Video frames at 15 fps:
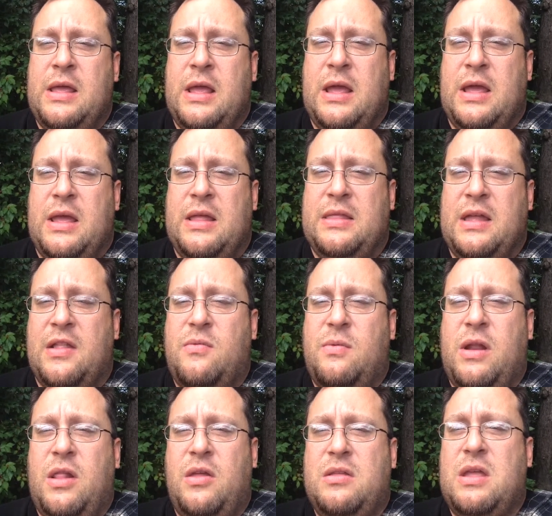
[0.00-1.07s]
And that's when
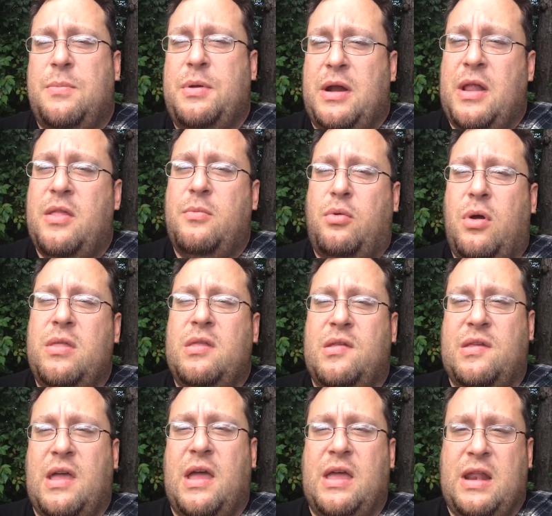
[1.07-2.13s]
I looked up at another point in the
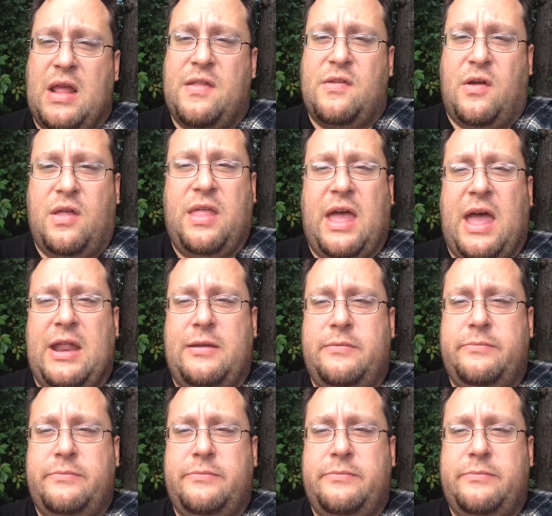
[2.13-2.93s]
sky and I saw that.